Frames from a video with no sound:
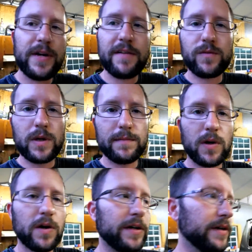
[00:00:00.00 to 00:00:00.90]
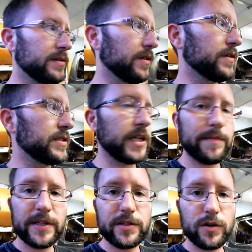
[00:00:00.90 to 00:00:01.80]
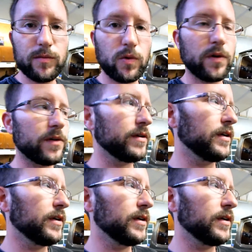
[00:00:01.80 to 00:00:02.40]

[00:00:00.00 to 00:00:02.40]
have 1 bar here, so they're sending me 2 more,